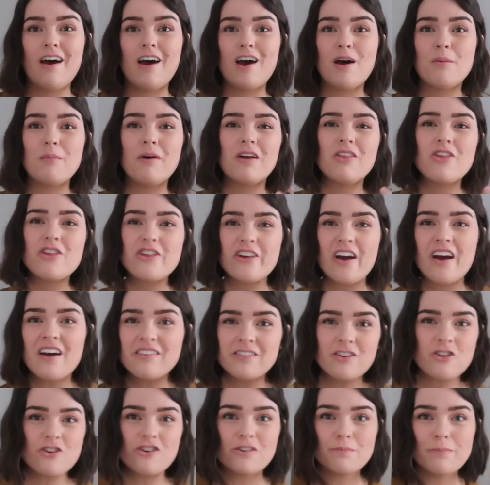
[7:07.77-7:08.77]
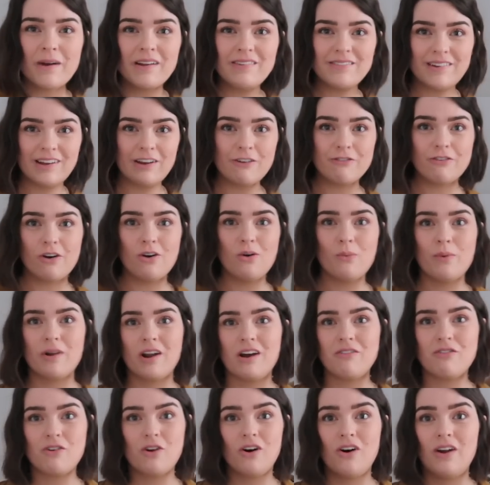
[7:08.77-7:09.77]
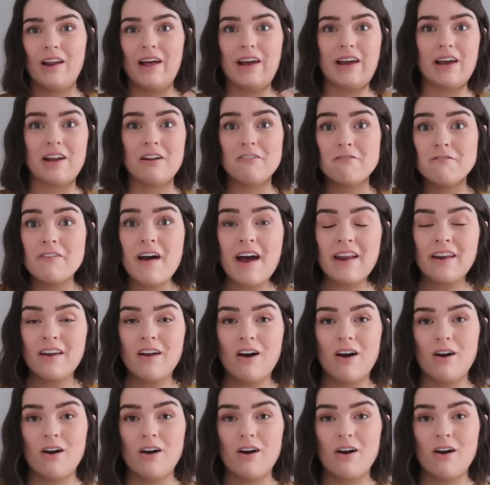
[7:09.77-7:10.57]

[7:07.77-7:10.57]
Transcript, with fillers: Um, and shirts are just my default when I've got like an event,